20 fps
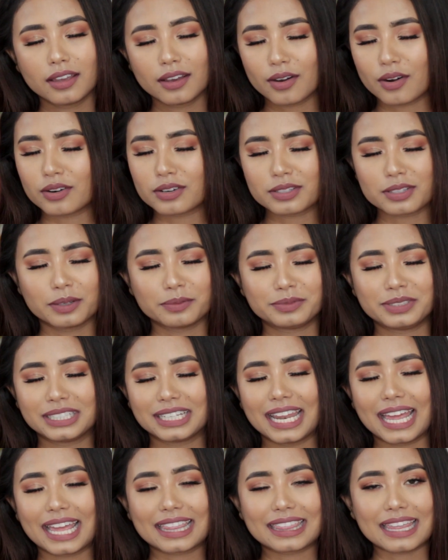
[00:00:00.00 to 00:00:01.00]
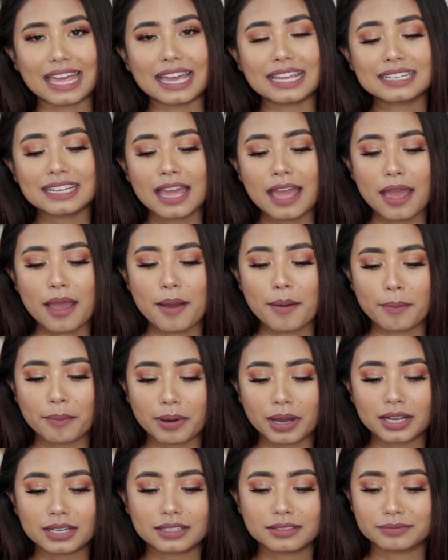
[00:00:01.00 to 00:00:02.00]
or something like that,
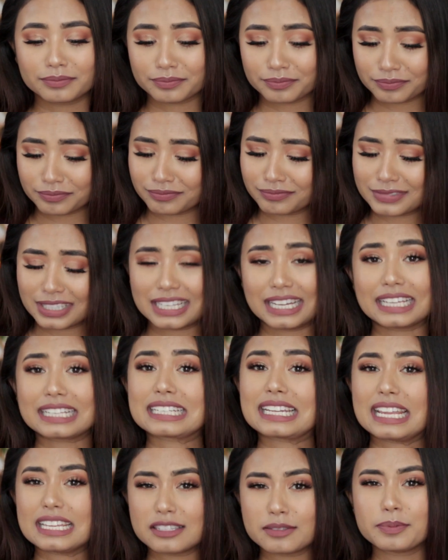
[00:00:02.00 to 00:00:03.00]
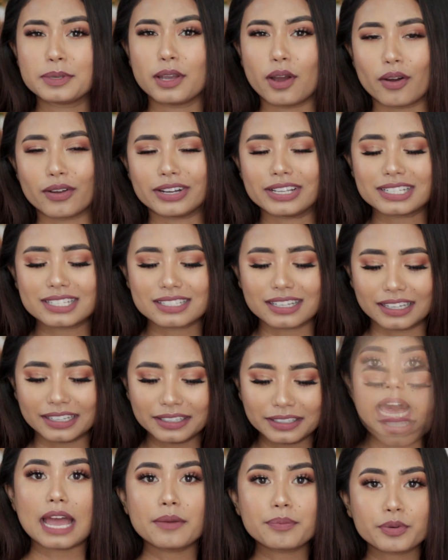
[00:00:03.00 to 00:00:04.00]
but like, let's be honest,
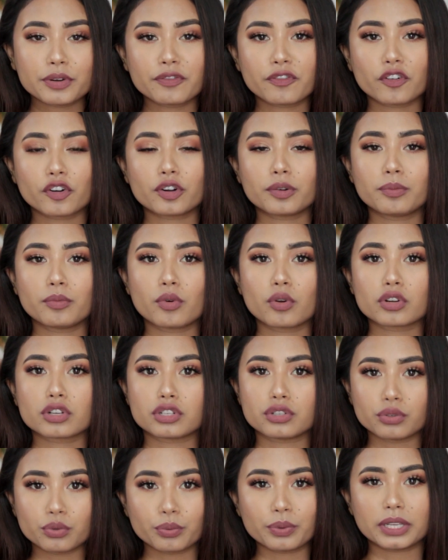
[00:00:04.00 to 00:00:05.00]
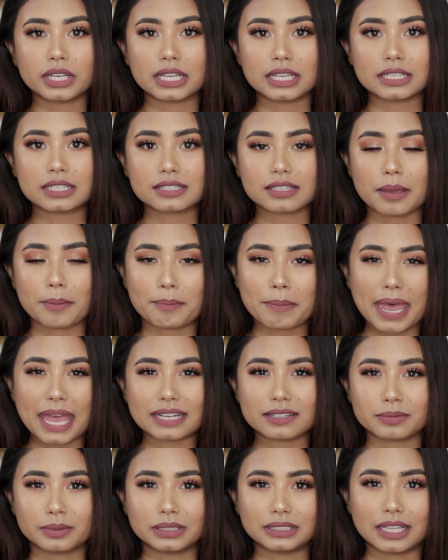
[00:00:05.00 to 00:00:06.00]
I prefer more dewiness,
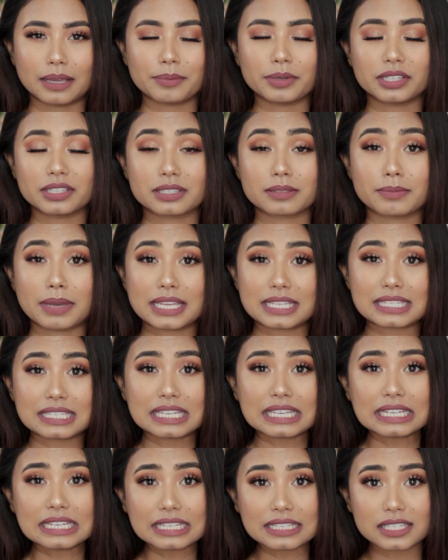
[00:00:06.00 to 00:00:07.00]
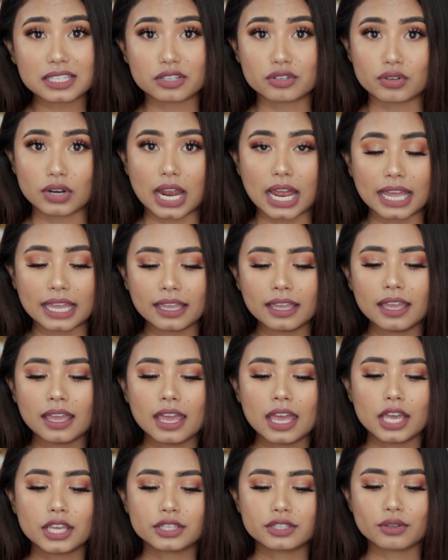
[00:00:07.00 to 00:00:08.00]
matte one, that because my skin is dry,
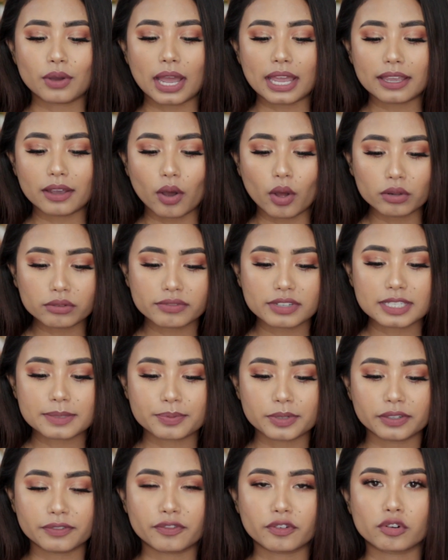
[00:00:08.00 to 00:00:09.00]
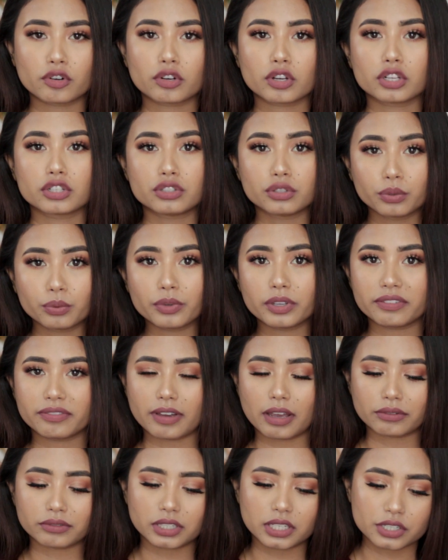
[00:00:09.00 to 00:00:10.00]
so I always prefer dewy
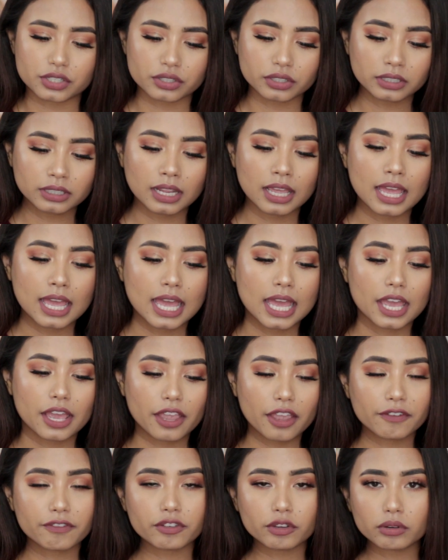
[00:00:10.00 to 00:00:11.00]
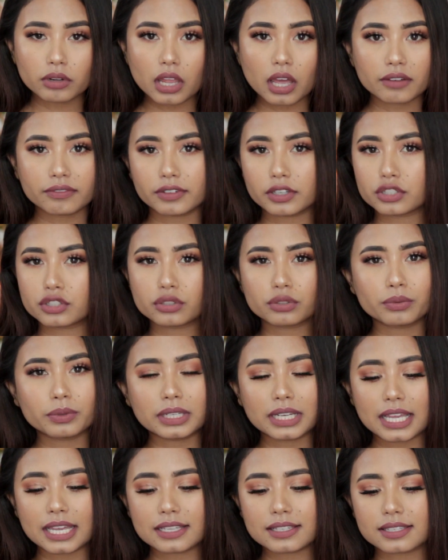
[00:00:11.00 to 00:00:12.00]
foundation. If you love
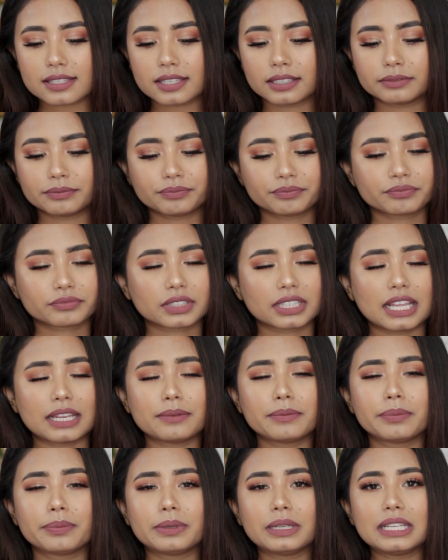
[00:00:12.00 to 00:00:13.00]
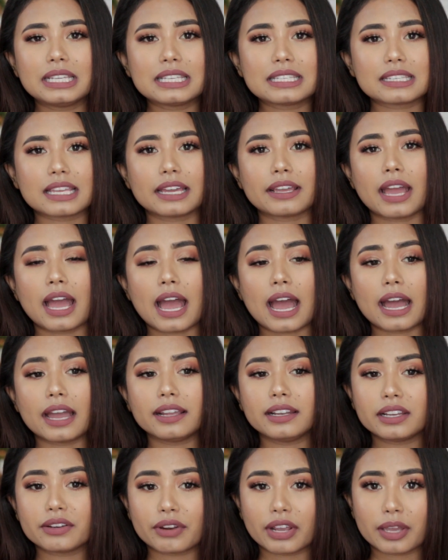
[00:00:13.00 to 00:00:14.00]
dewiness, then please, I
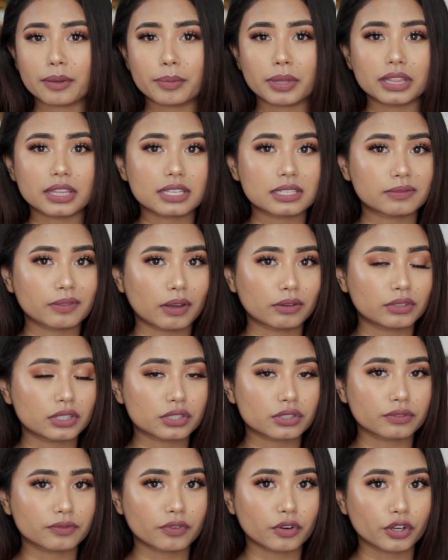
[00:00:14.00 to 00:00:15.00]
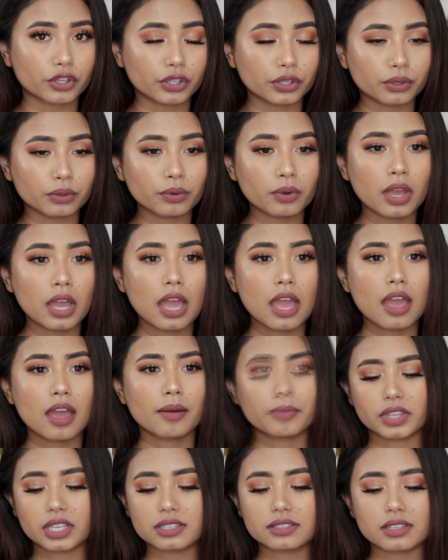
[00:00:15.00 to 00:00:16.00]
highly recommend this foundation for you.
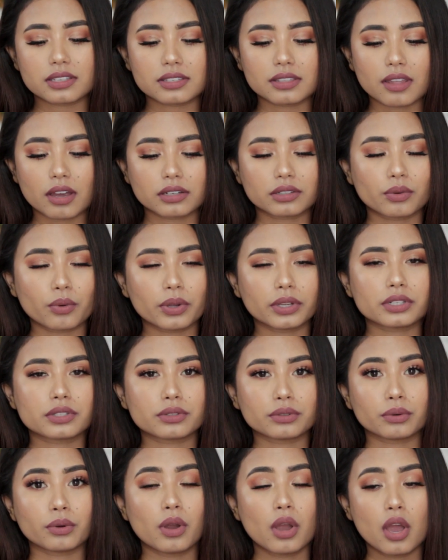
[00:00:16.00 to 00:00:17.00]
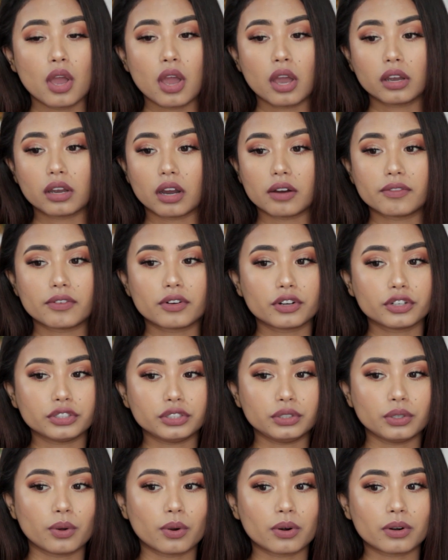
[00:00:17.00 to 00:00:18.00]
This is not going to cover
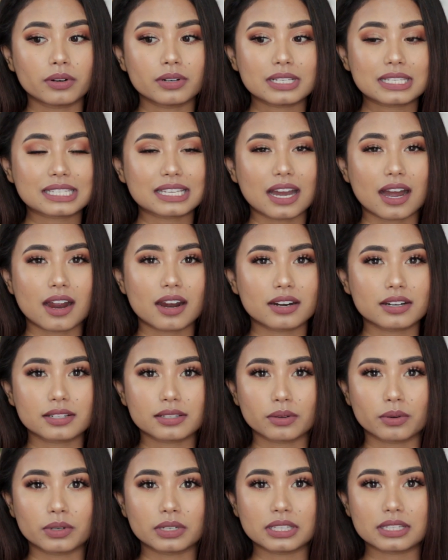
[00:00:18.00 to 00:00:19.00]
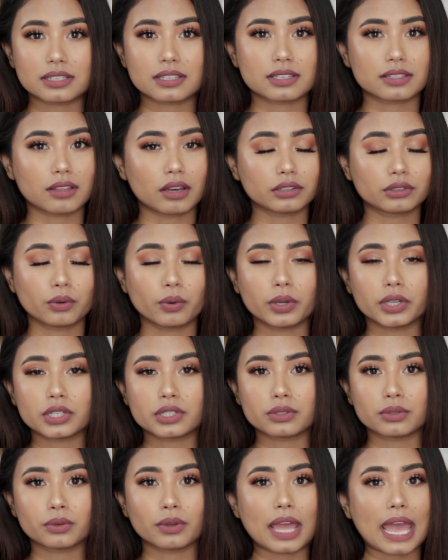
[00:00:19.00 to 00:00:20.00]
your scars, or this is not going
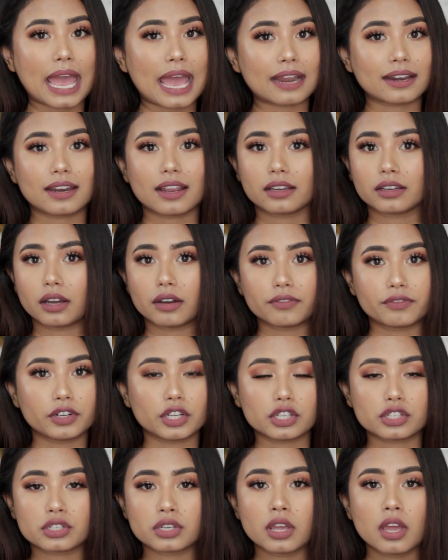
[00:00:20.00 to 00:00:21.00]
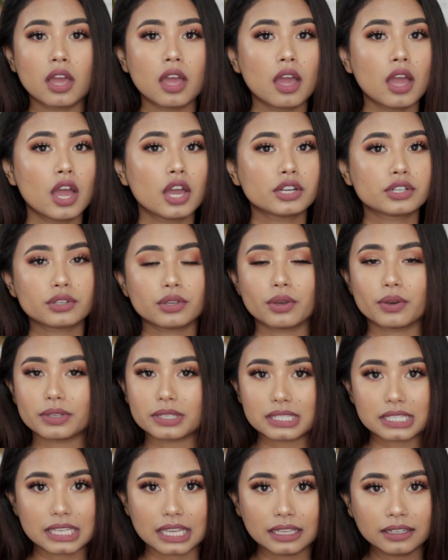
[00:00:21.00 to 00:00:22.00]
to add coverage to your
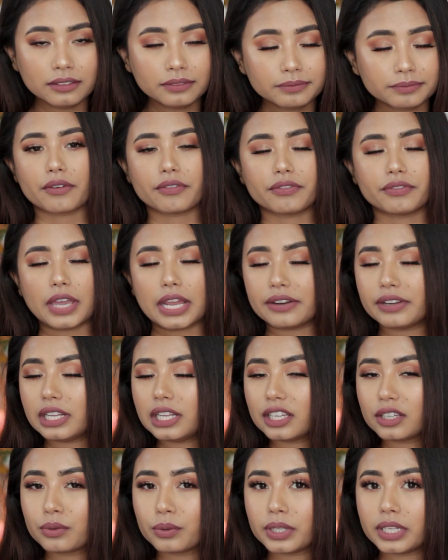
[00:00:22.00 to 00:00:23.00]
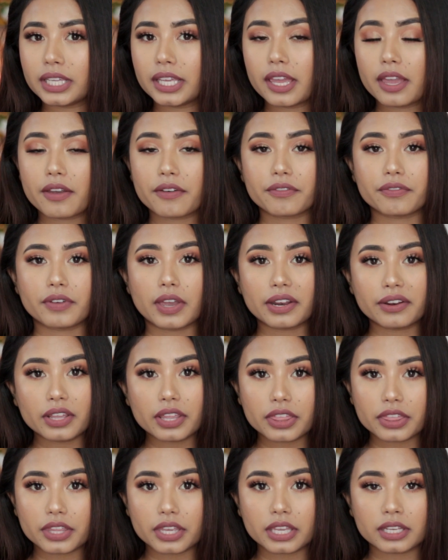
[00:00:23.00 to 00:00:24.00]
skin. Very liquidy,
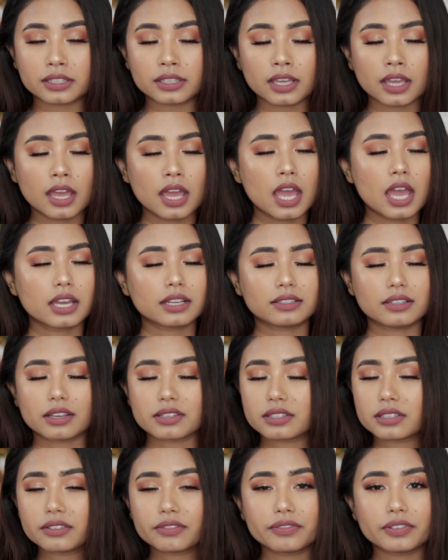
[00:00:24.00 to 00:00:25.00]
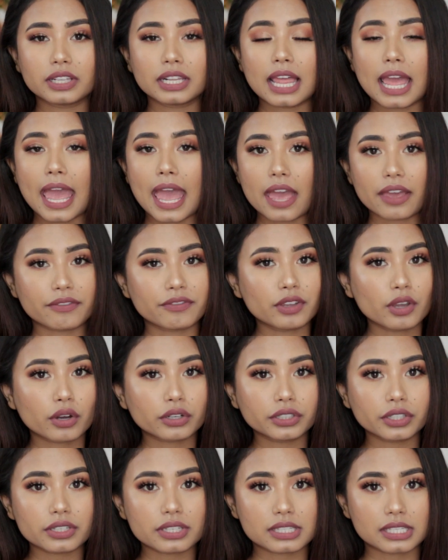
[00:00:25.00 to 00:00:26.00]
very thin, doesn't feel heavy
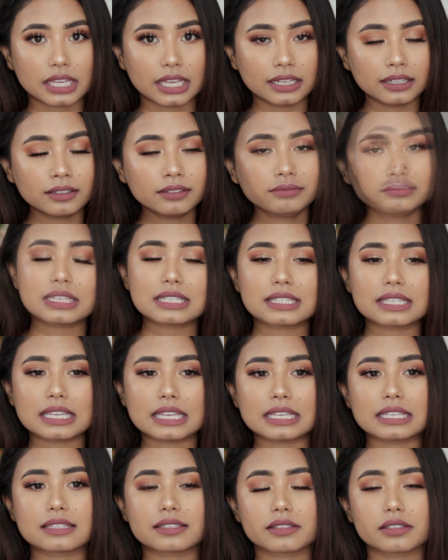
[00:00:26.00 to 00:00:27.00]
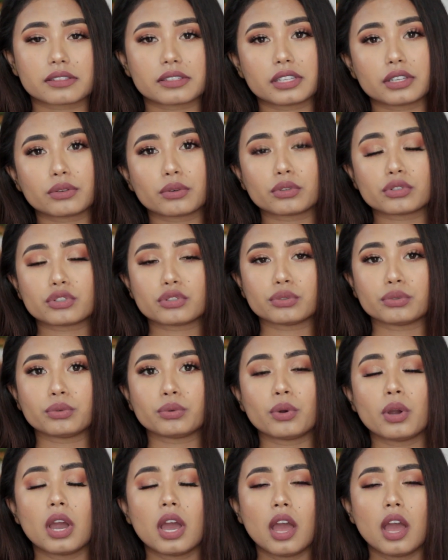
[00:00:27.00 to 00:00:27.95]
on your skin. This is 0 to